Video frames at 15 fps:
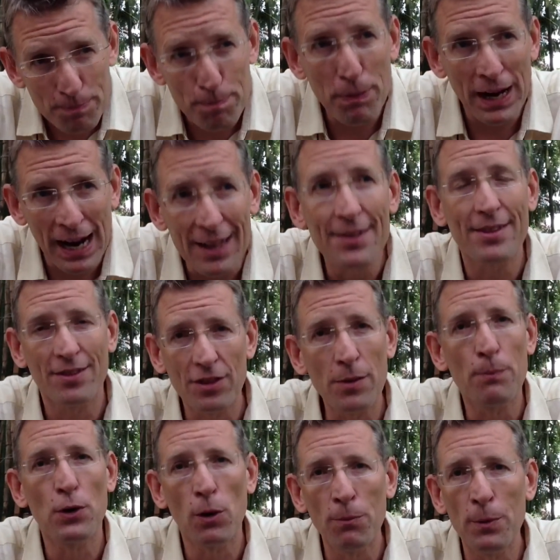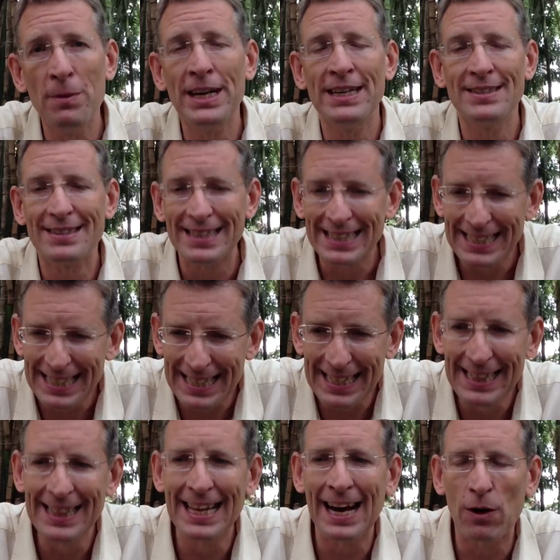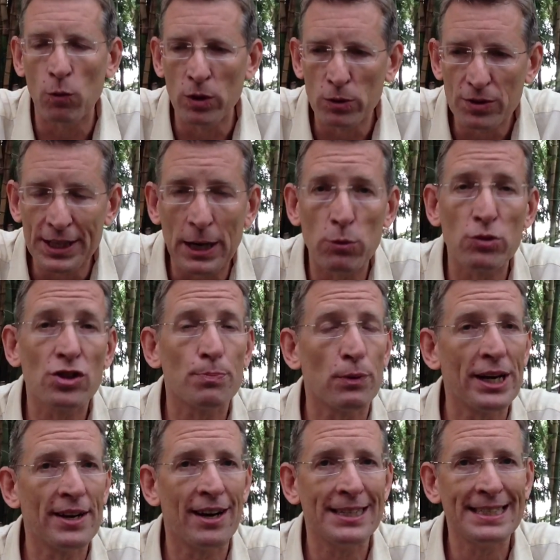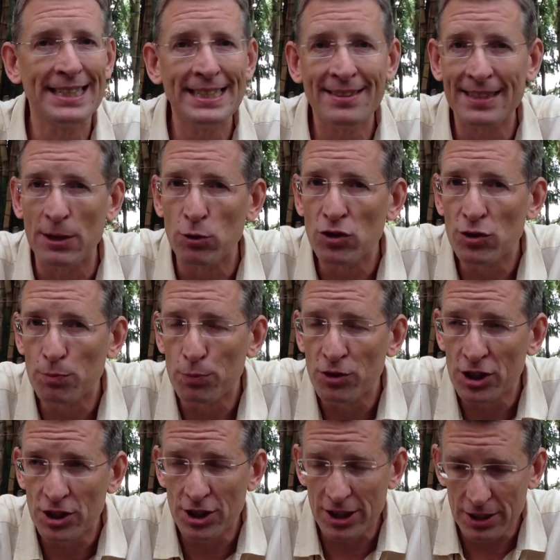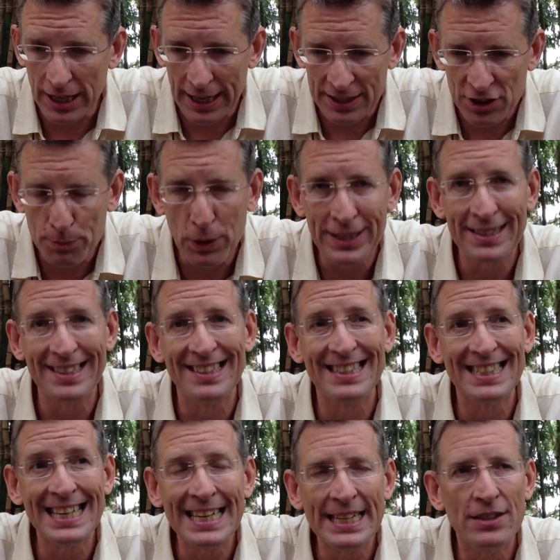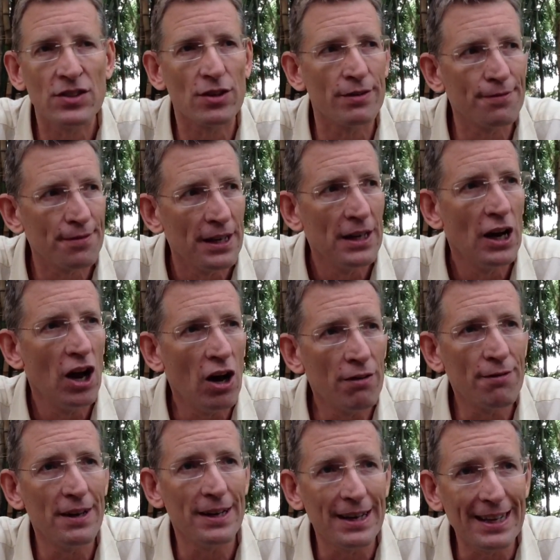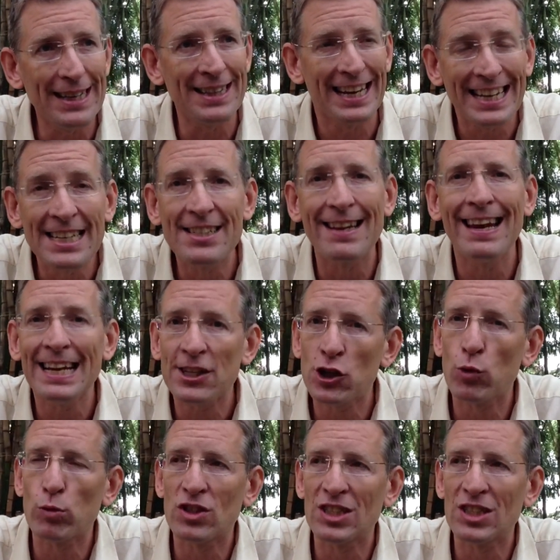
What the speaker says: But the problem is that will spread ideas, that will spread the seeds of the intellectual